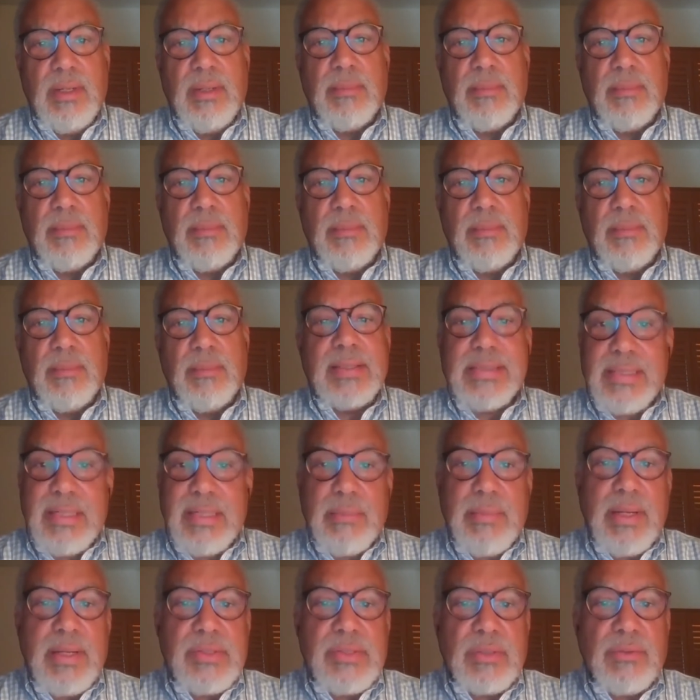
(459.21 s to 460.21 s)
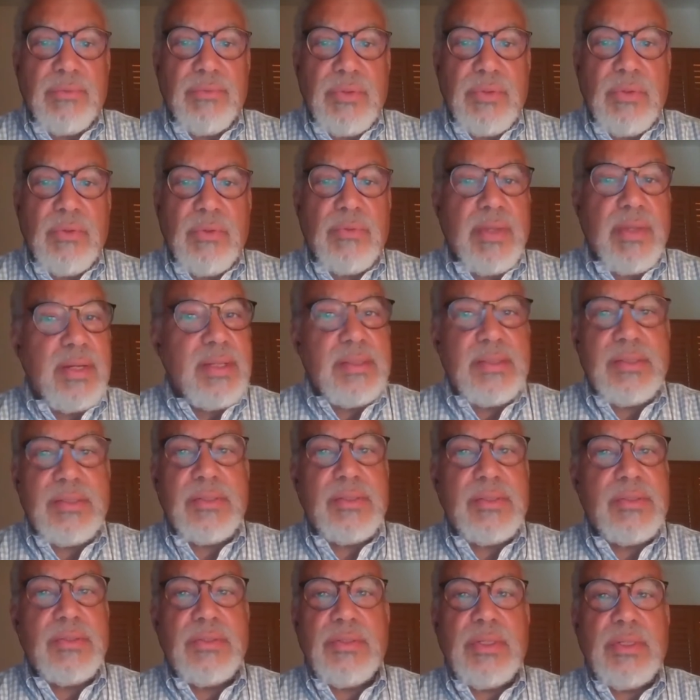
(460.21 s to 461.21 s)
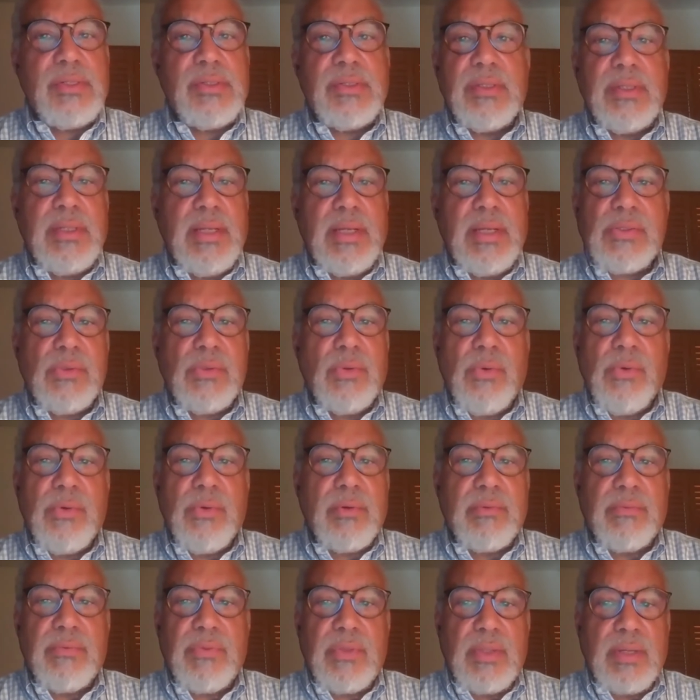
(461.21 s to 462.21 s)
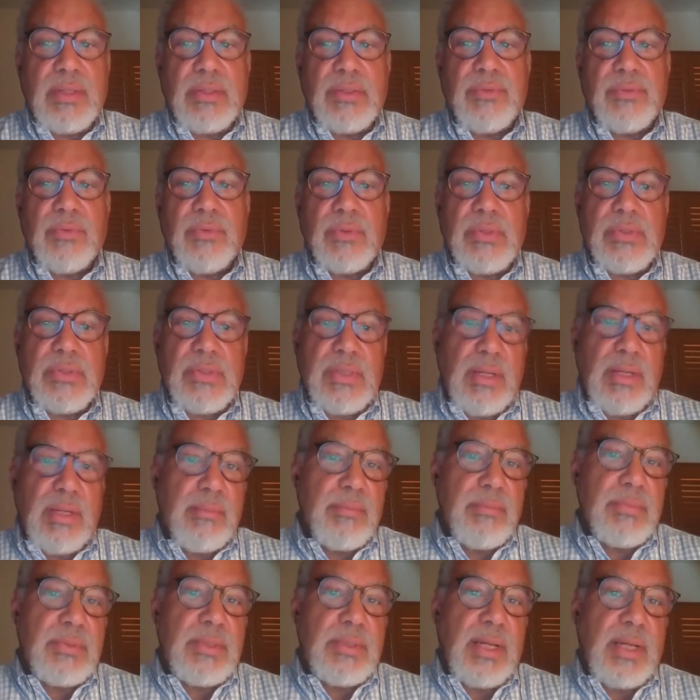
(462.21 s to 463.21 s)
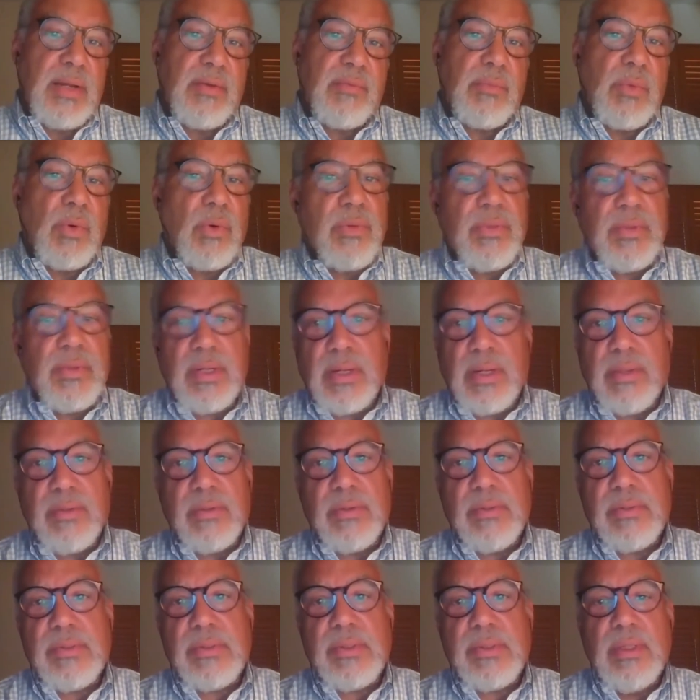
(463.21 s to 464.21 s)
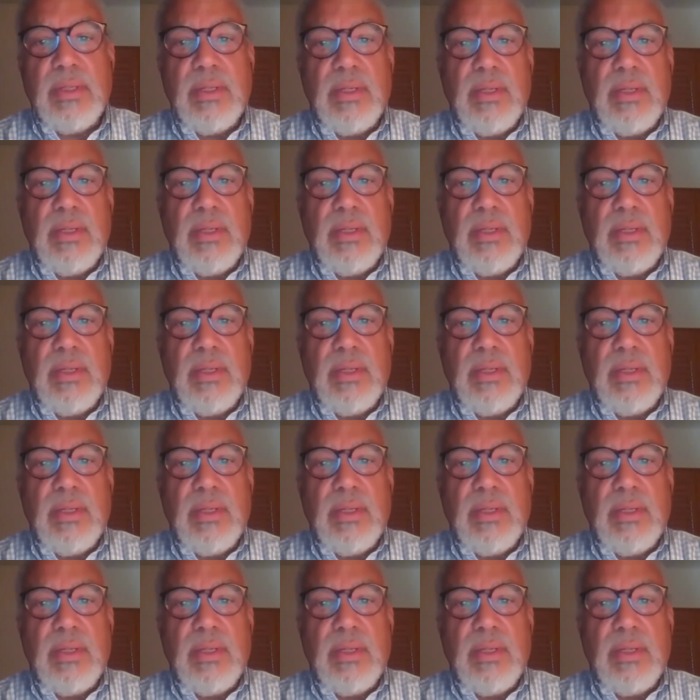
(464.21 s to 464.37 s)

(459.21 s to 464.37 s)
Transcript: by a legitimizing view that it's just the natural order of things for some to have more than others,